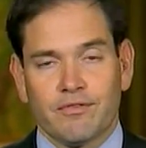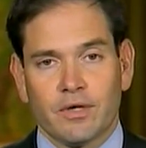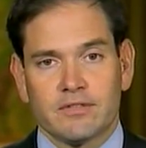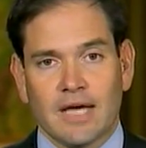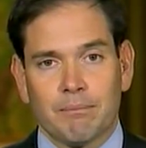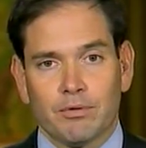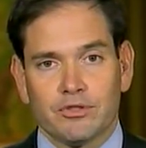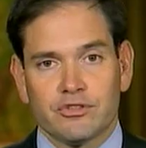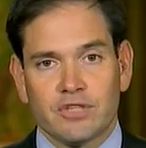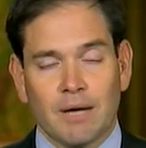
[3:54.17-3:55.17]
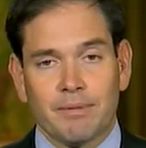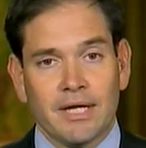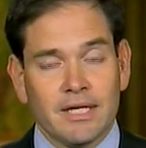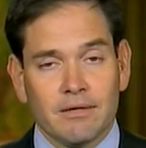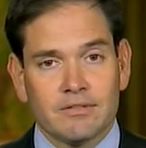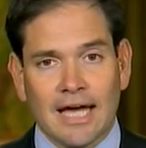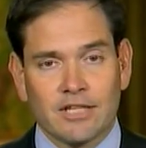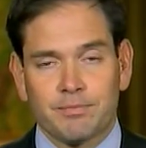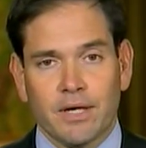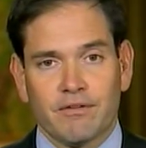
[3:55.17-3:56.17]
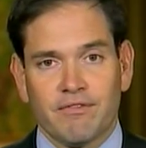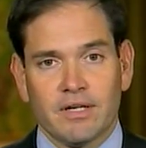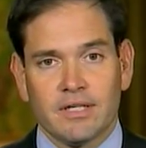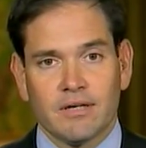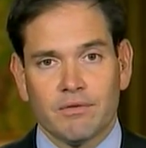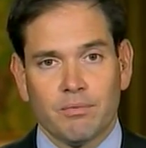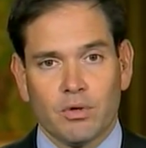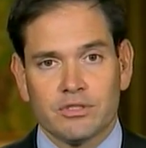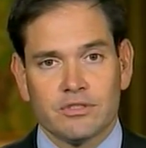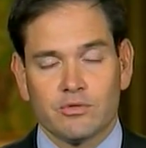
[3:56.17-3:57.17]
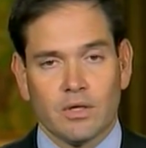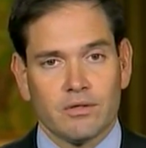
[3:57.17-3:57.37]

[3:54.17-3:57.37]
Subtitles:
for example, to stop any taxpayer funding of abortions,